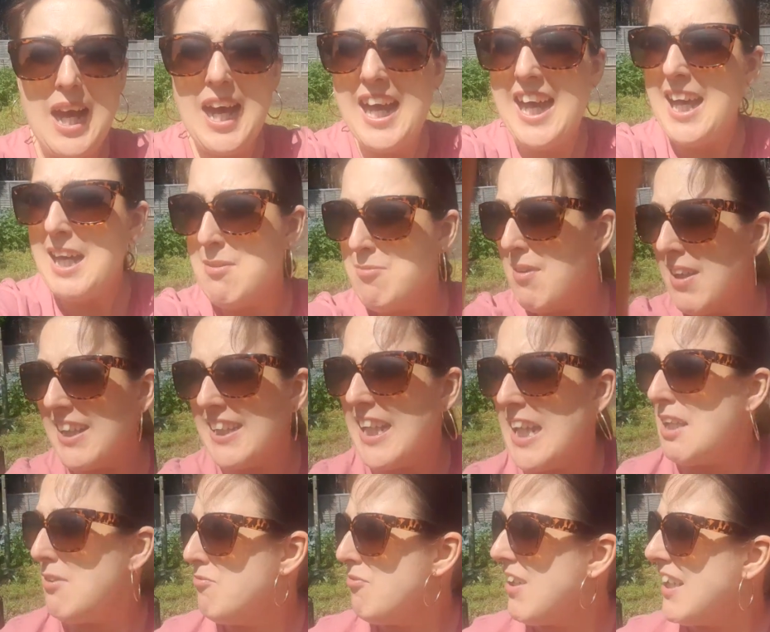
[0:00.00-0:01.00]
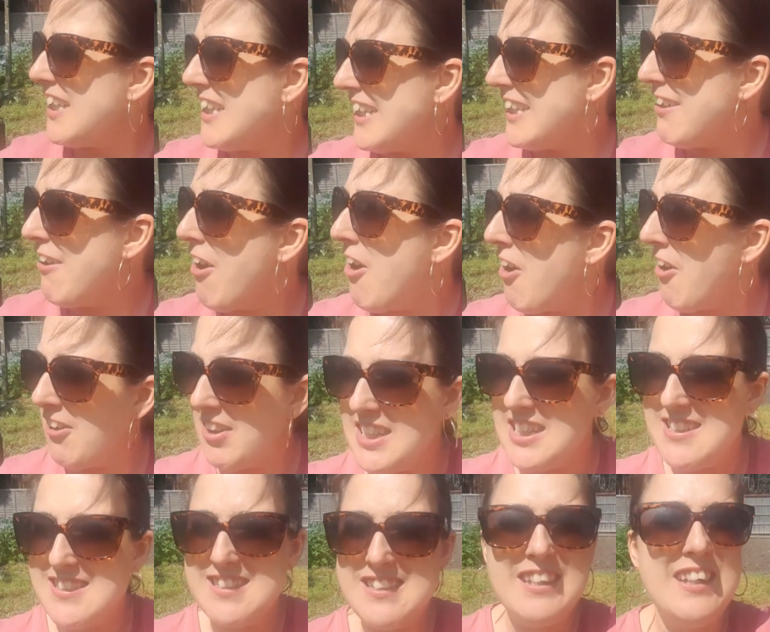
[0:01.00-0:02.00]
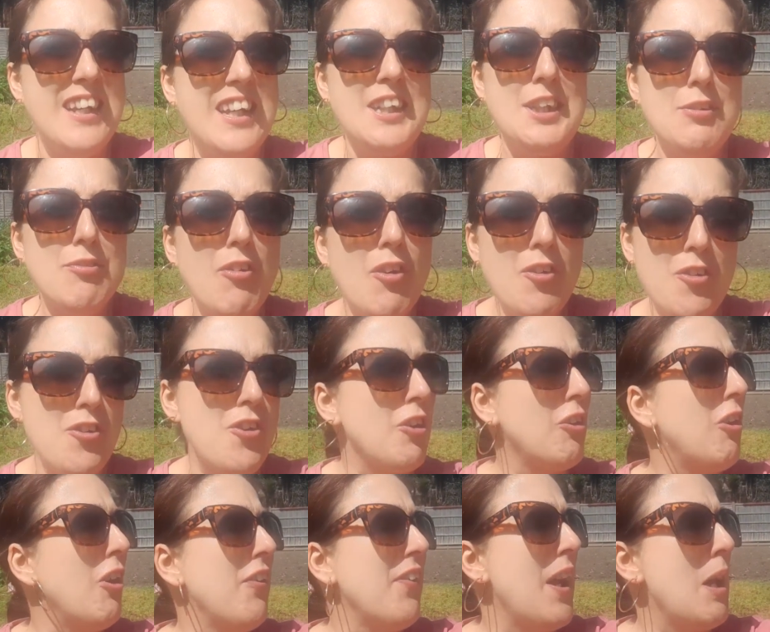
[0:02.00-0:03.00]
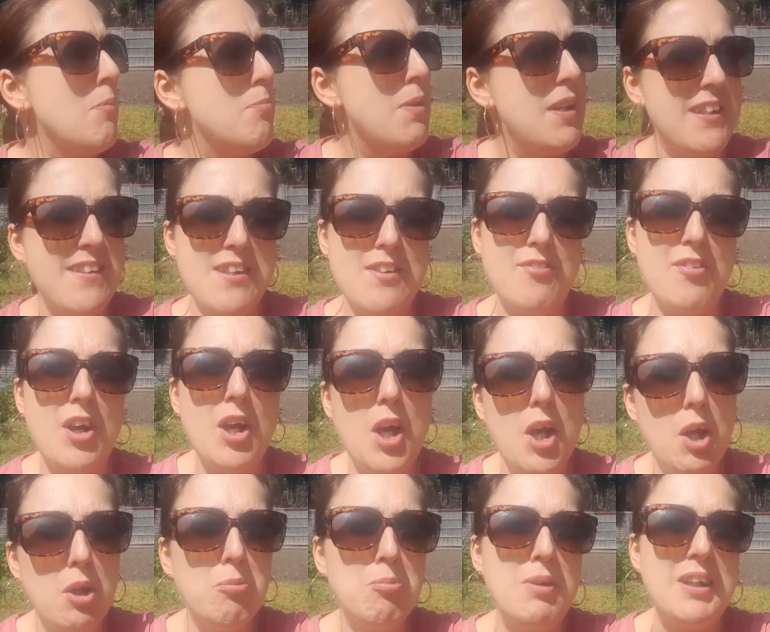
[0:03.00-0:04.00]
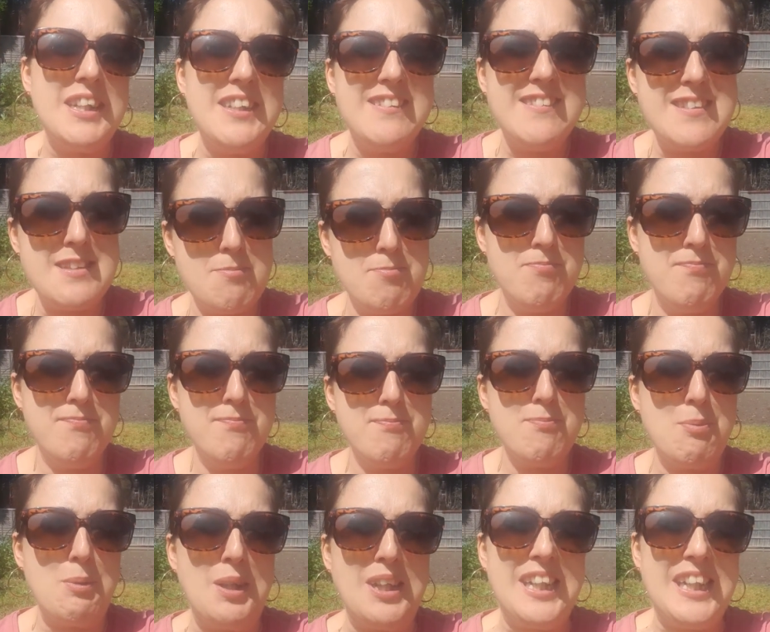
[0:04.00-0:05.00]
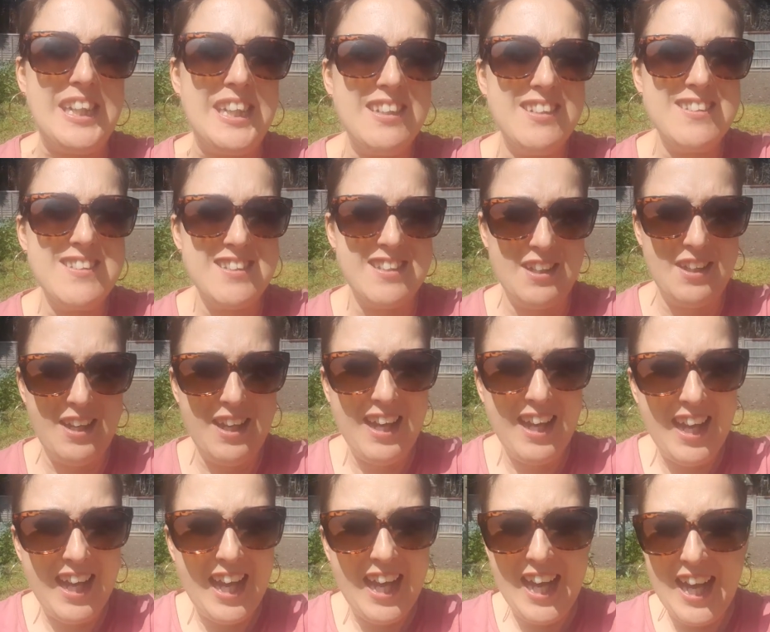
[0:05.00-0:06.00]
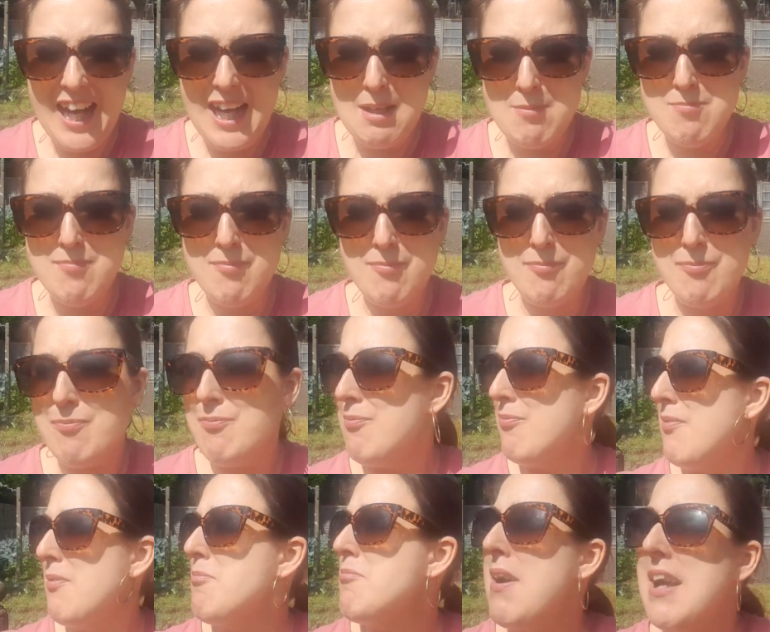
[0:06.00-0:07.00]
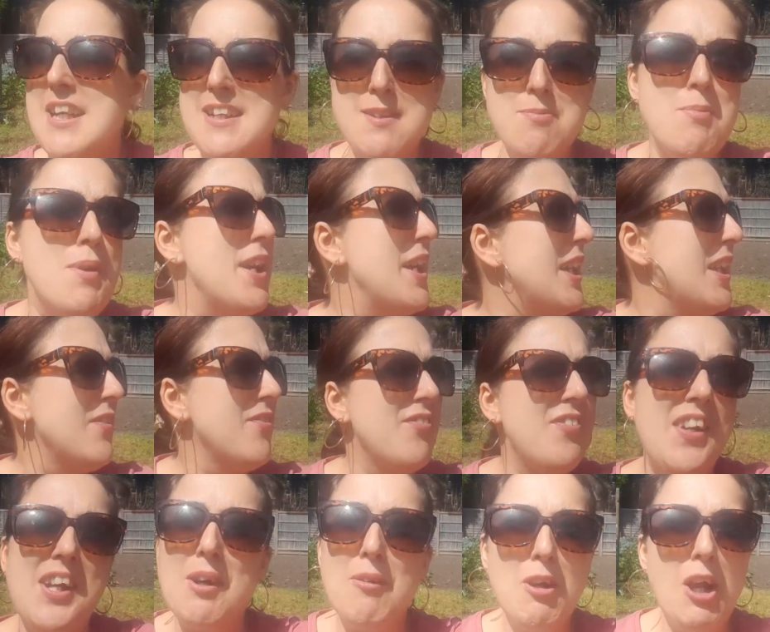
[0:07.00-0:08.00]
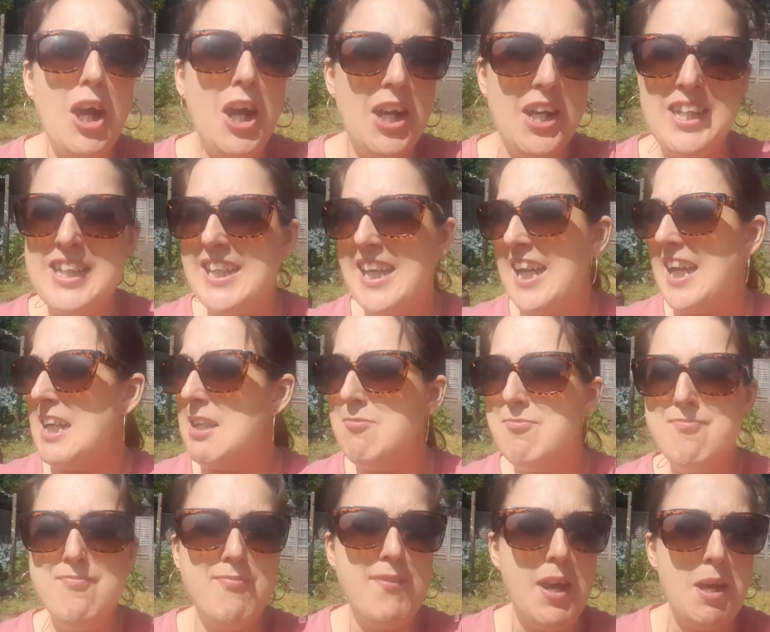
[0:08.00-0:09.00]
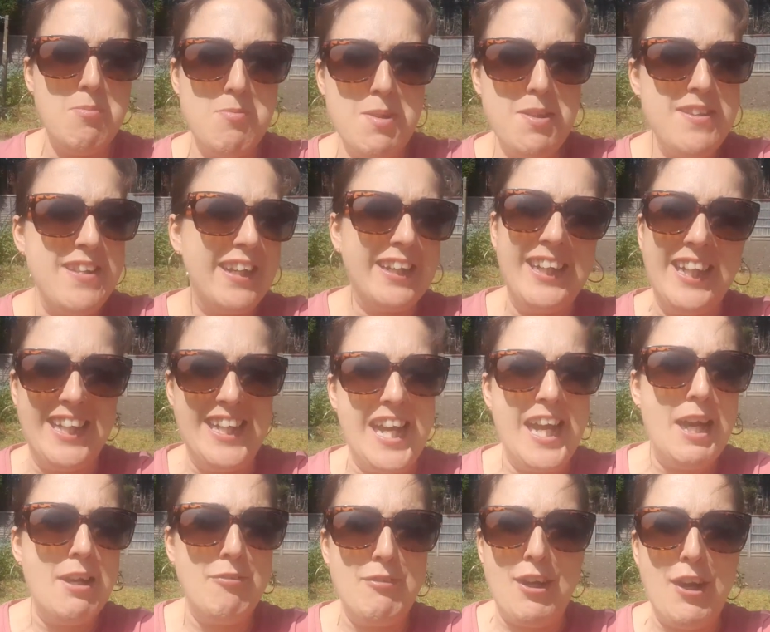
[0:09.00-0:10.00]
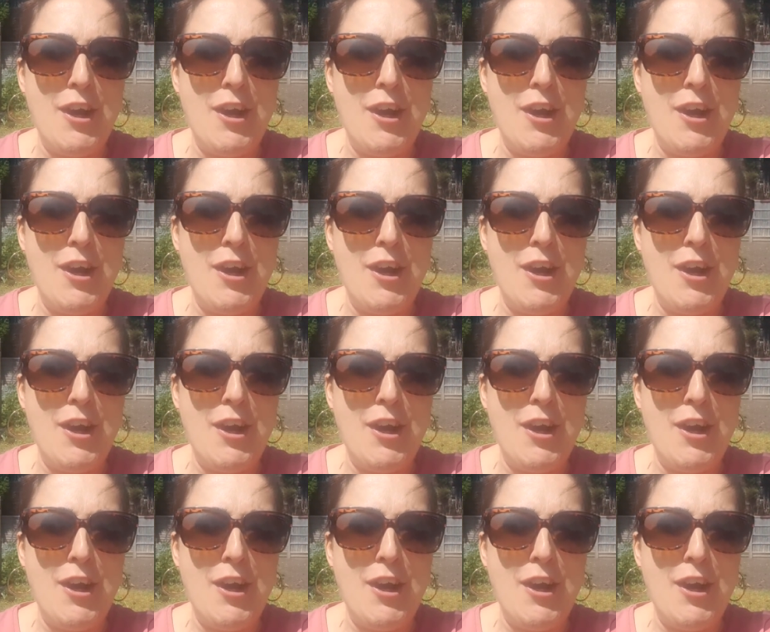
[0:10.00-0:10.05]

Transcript: um, again really nice you've also got that bit of a, a wind and breeze um, makes me feel like um, I'm in the Canary